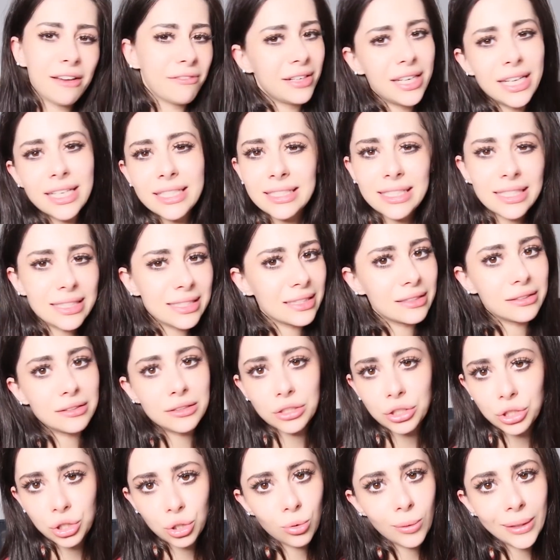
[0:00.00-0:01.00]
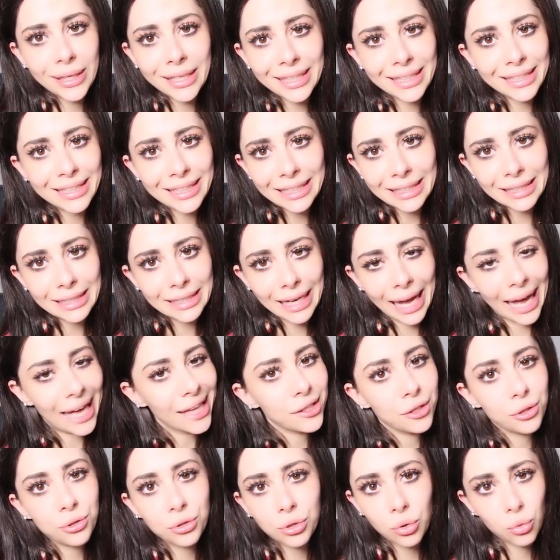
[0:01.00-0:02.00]
If this isn't a dink,
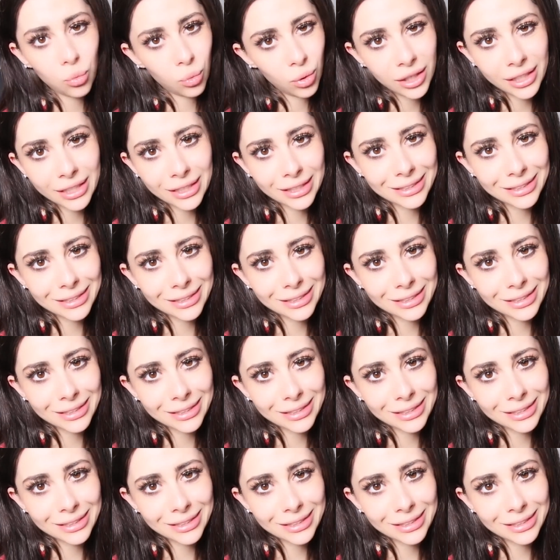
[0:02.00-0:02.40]
I don't know what